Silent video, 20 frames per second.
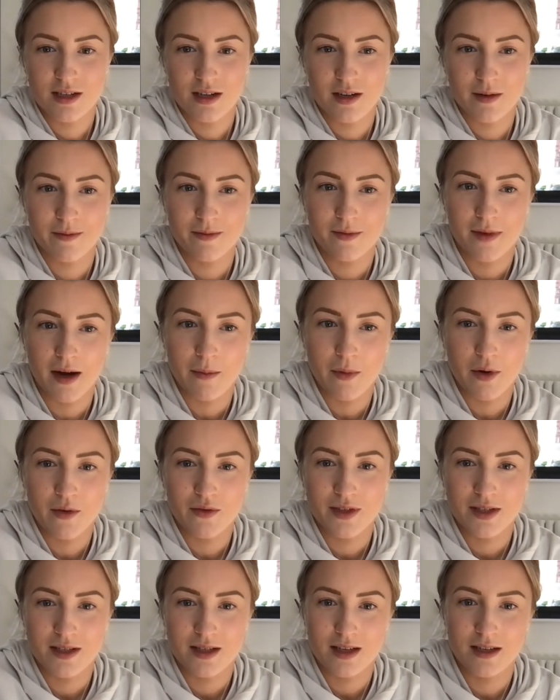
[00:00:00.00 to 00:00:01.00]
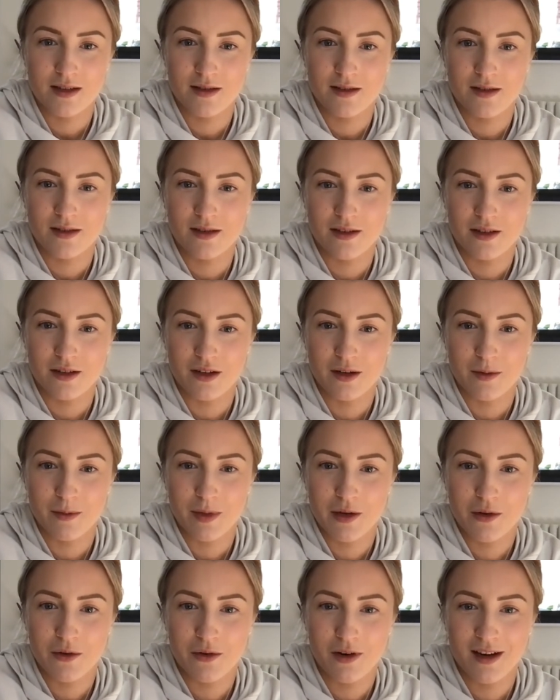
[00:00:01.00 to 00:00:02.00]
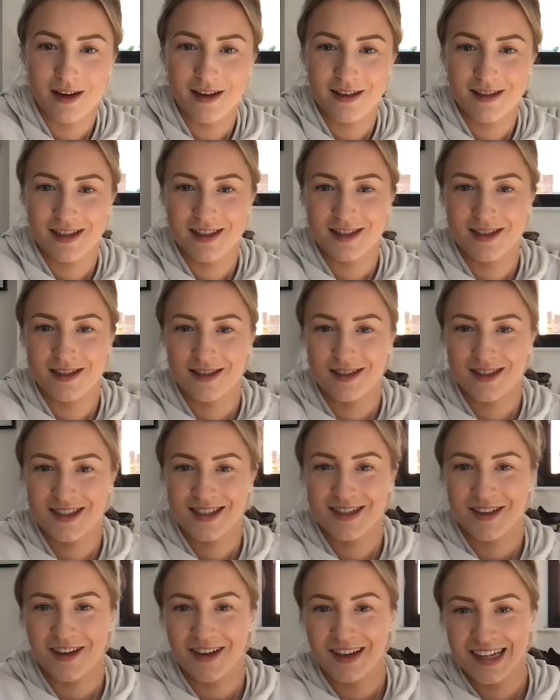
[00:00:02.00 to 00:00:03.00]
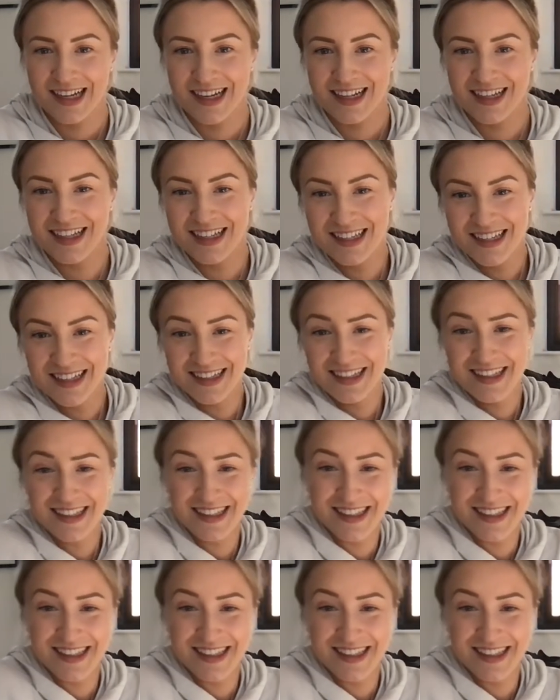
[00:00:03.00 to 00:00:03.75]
I'm obviously going to be all right at this cycling